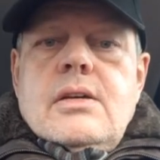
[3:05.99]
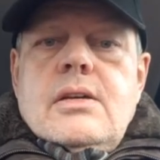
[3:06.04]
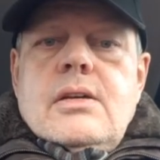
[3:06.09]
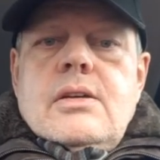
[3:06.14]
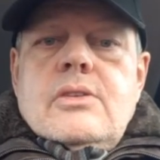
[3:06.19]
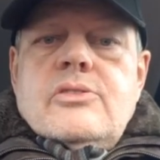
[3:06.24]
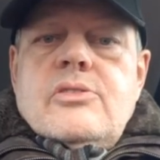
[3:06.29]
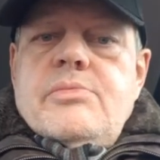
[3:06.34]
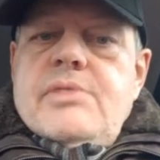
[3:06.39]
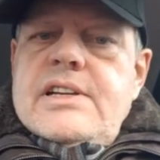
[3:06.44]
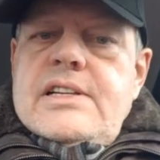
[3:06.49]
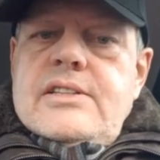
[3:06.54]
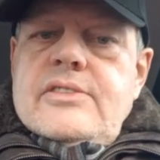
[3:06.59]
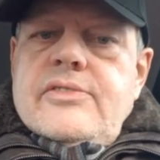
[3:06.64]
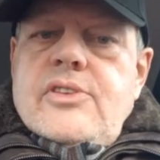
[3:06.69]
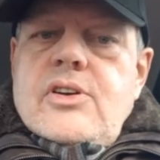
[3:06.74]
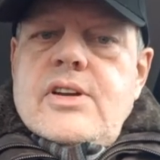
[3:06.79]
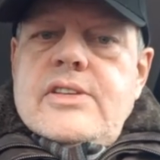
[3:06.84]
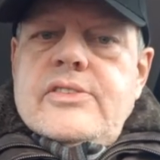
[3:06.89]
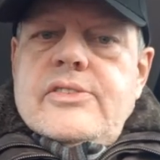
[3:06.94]
So Peter
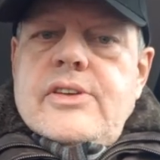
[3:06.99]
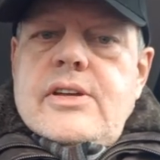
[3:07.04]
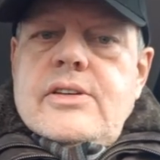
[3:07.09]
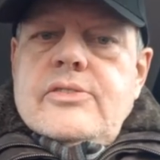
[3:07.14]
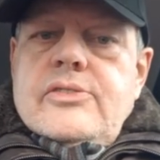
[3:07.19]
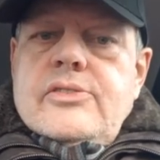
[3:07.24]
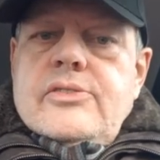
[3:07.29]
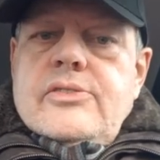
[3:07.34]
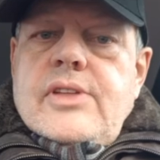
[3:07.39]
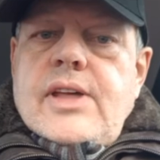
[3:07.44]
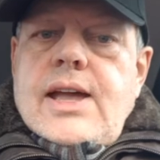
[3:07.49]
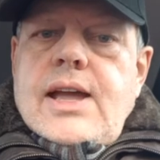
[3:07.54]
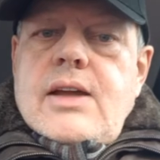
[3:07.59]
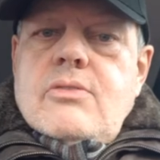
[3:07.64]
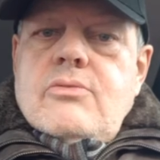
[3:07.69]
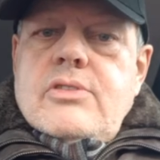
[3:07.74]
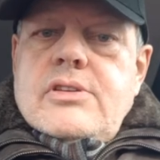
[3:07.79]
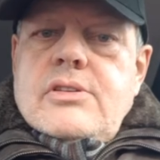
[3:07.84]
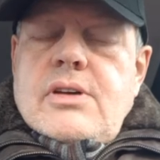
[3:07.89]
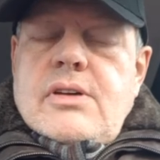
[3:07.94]
Levine says that
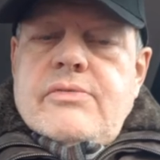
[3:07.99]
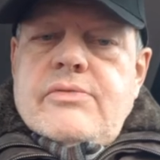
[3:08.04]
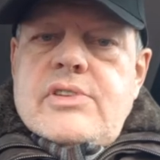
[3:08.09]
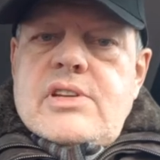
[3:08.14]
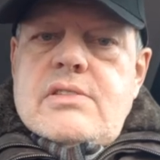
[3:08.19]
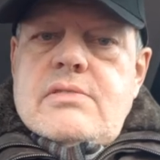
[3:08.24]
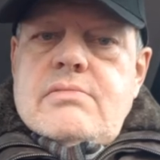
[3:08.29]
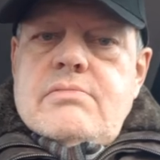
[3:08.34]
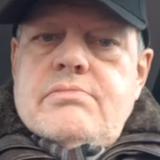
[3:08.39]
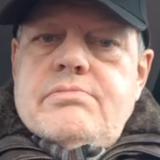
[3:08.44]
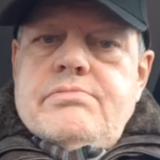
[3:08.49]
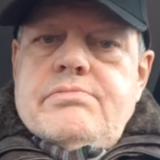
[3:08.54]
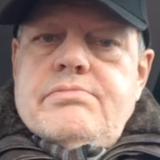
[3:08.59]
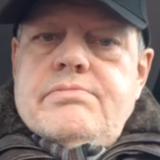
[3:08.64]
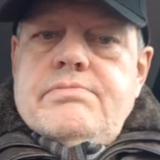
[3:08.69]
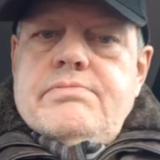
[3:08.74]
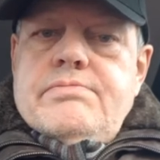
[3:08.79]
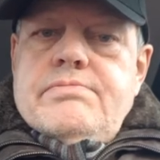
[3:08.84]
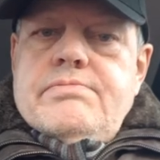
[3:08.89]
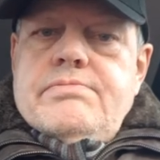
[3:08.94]
recovery
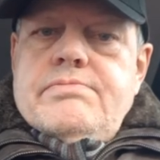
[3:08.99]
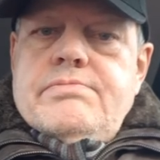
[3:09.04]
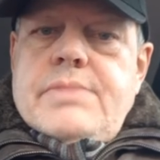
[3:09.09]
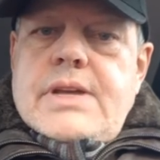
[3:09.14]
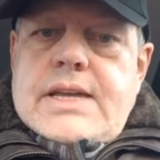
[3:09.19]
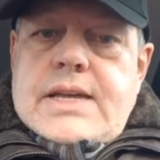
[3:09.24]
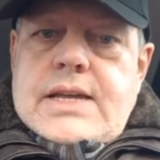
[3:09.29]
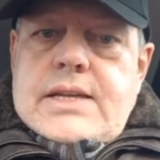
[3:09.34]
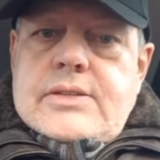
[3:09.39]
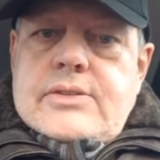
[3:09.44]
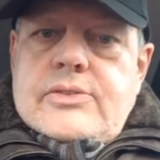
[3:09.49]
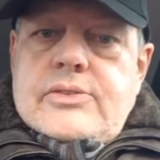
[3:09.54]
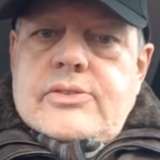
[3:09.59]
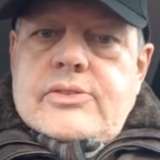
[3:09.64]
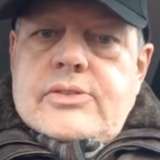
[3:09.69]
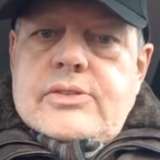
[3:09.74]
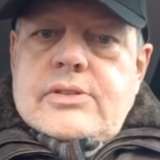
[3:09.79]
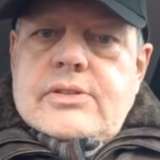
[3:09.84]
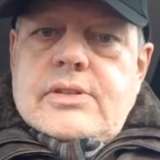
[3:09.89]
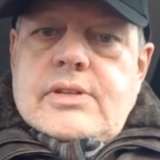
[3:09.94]

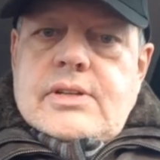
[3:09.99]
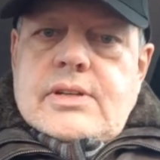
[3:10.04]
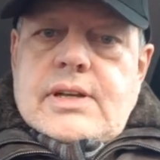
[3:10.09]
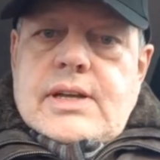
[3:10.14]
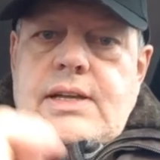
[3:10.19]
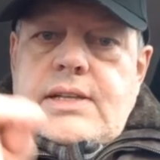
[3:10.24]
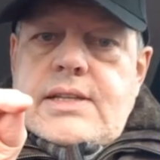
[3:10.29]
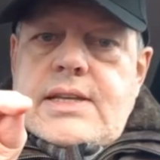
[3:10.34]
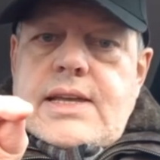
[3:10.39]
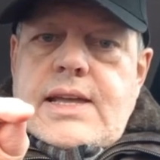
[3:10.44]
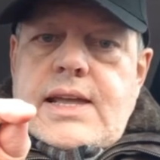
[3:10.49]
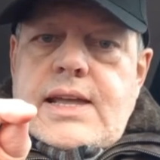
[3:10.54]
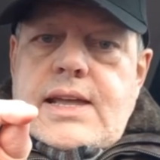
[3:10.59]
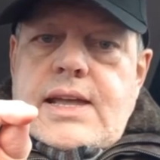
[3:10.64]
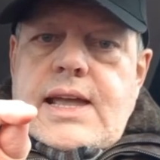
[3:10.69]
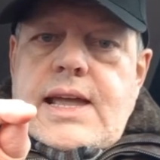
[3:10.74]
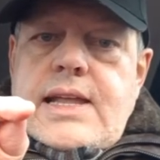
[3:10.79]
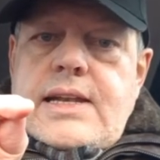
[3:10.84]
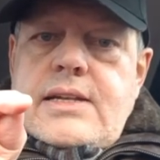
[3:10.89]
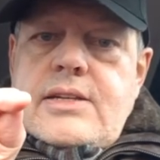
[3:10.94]
begins at the
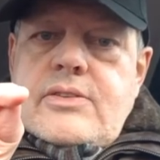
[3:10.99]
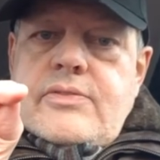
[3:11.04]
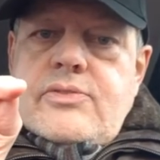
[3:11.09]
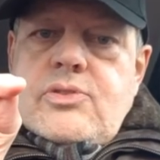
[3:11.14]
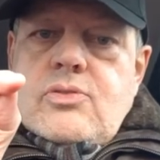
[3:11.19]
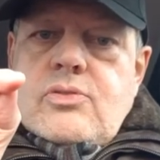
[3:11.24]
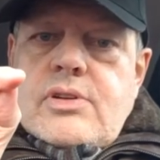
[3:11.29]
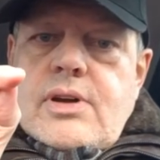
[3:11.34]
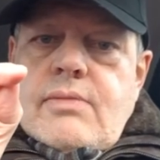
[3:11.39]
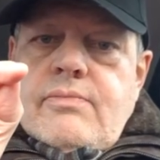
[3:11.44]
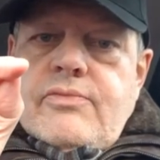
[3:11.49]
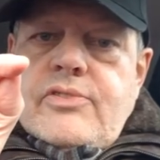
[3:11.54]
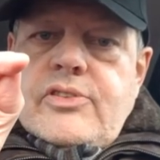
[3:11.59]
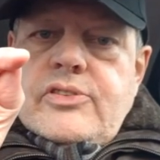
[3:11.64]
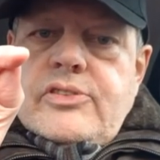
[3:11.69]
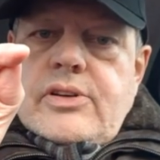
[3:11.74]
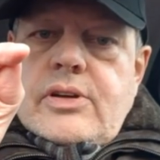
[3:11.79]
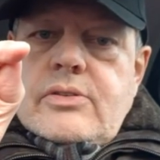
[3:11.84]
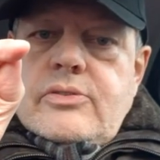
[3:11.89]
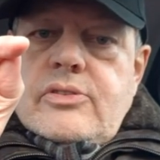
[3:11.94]
end of your comfort
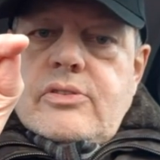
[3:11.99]
zone.